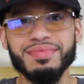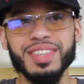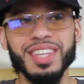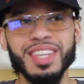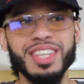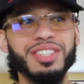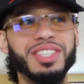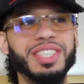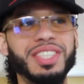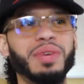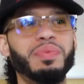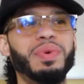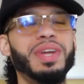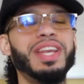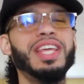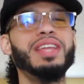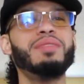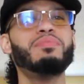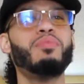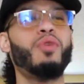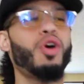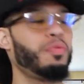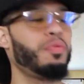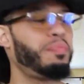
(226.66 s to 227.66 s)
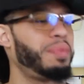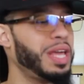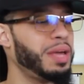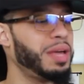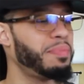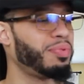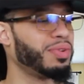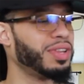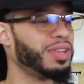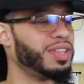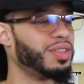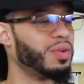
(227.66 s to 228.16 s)
You see, we need more
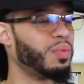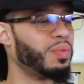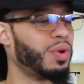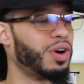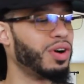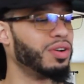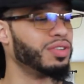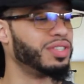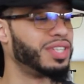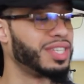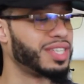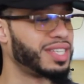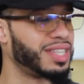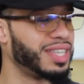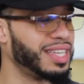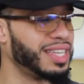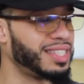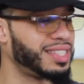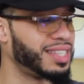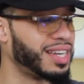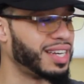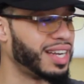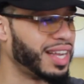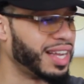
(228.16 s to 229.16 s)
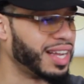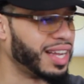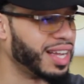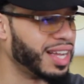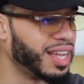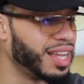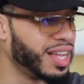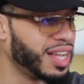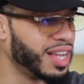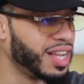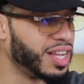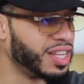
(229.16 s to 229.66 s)
people in the world just
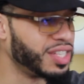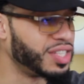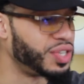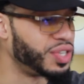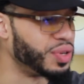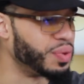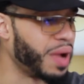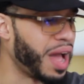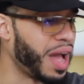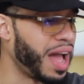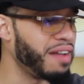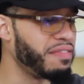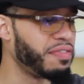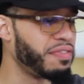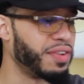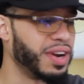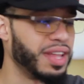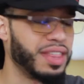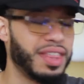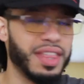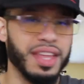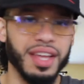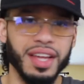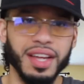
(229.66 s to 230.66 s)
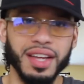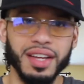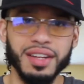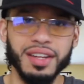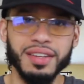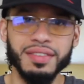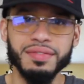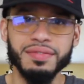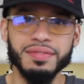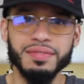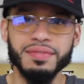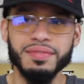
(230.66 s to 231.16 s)
listening to everything.
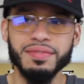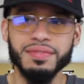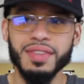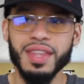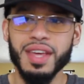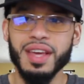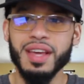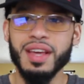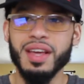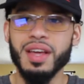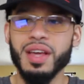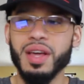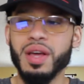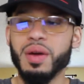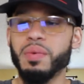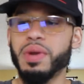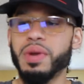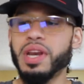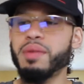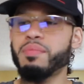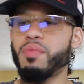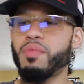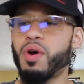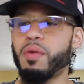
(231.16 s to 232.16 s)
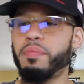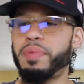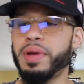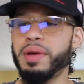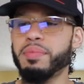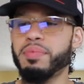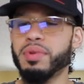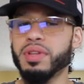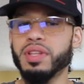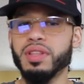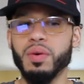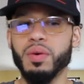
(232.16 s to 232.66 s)
We need more
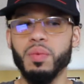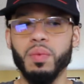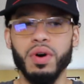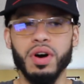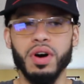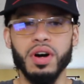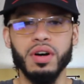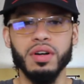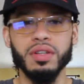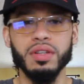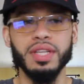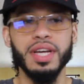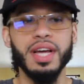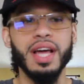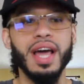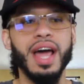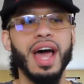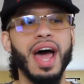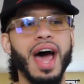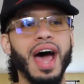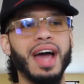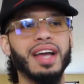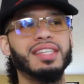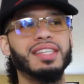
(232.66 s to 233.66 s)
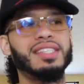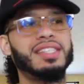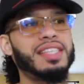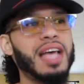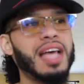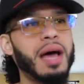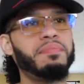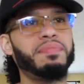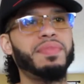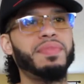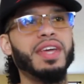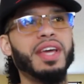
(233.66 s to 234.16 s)
people in the world
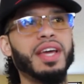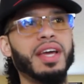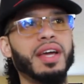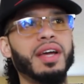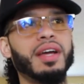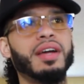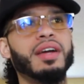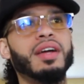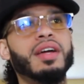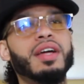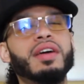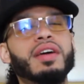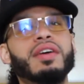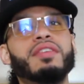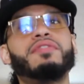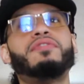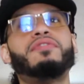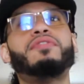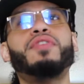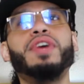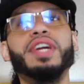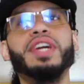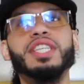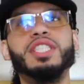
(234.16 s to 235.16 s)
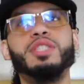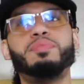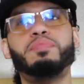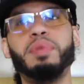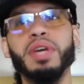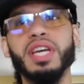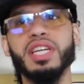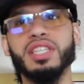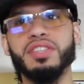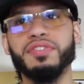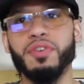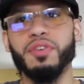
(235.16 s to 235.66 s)
accepting free
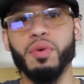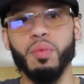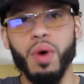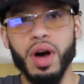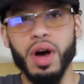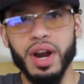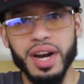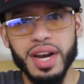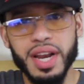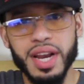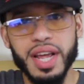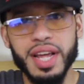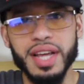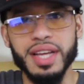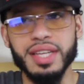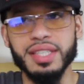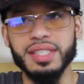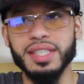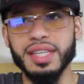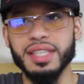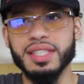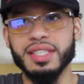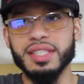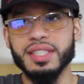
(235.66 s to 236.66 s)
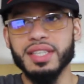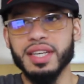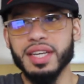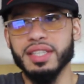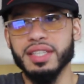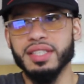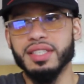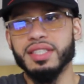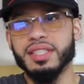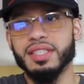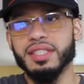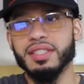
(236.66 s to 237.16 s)
speech for what it is.
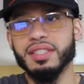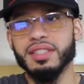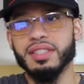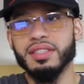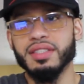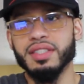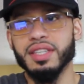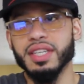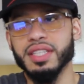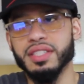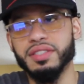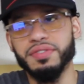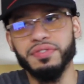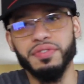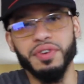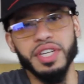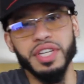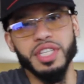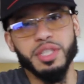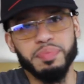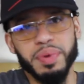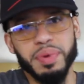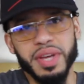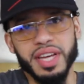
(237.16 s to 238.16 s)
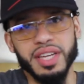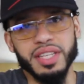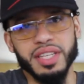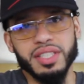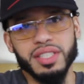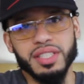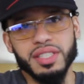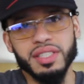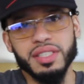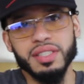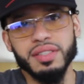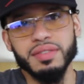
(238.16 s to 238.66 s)
It's free
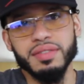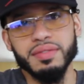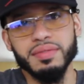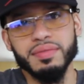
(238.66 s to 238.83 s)
speech.